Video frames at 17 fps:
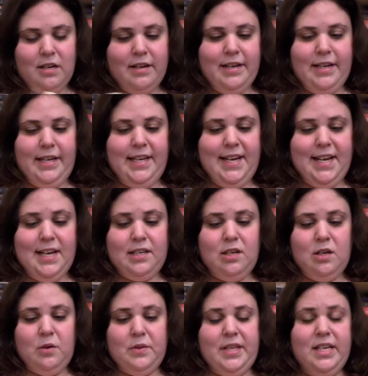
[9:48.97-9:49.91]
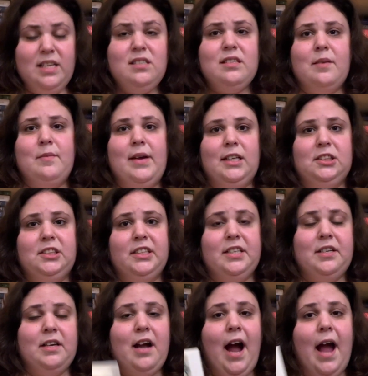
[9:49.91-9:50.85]
yeah, no, this
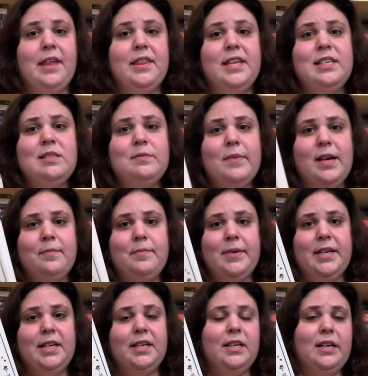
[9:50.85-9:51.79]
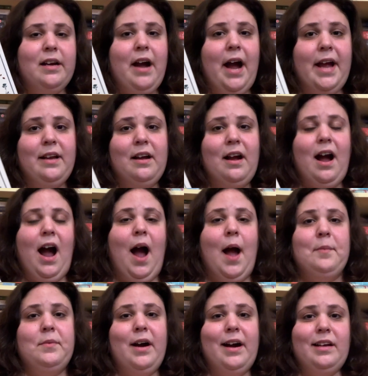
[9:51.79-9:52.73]
this might be,
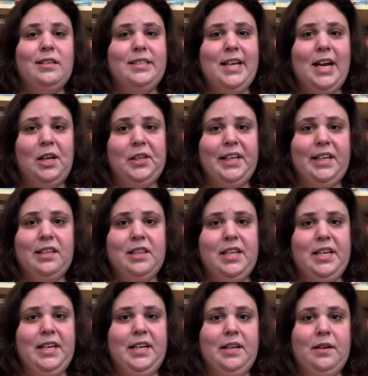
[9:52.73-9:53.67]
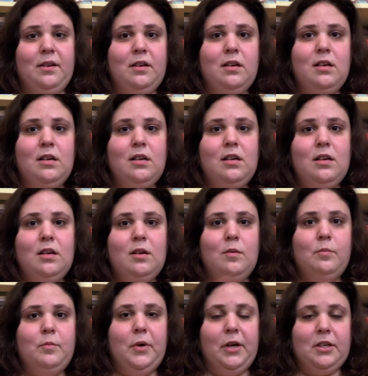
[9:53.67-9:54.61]
I'm not telling the
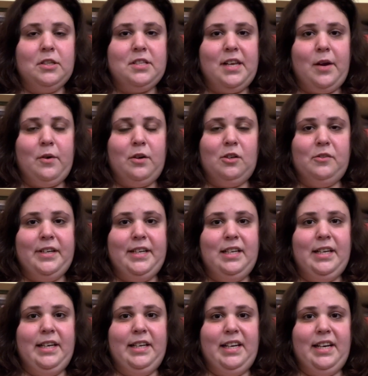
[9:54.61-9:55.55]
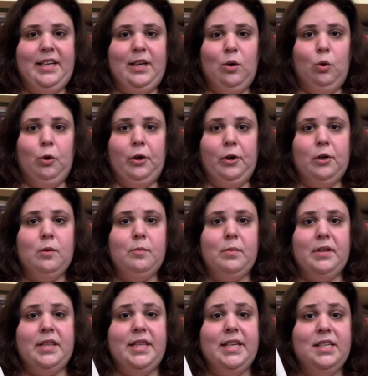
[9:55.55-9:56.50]
books that I want to read in any order,
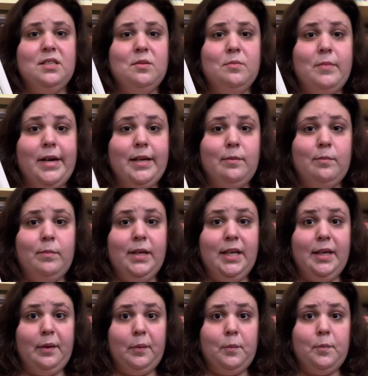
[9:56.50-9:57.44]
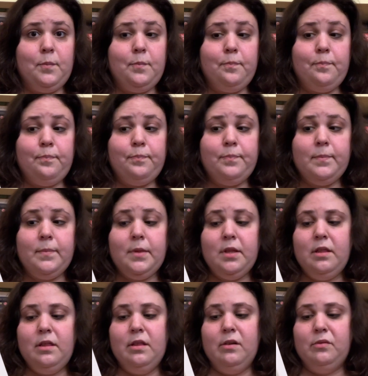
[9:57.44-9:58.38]
but this might be
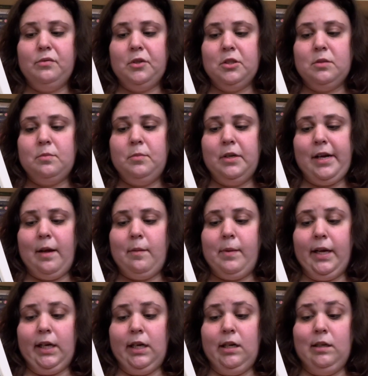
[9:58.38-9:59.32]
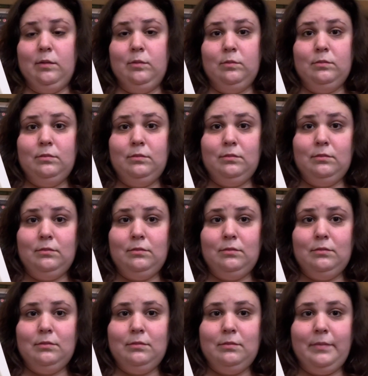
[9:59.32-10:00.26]
the first book I pick up.
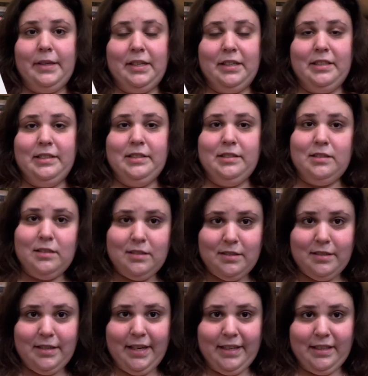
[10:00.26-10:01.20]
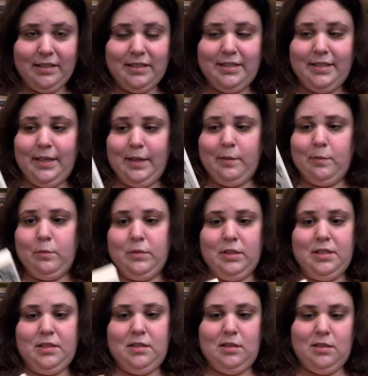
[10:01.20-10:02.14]
because it
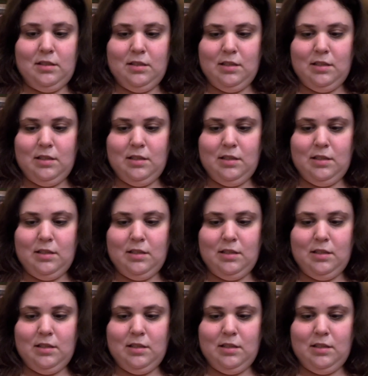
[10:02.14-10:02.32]
seems,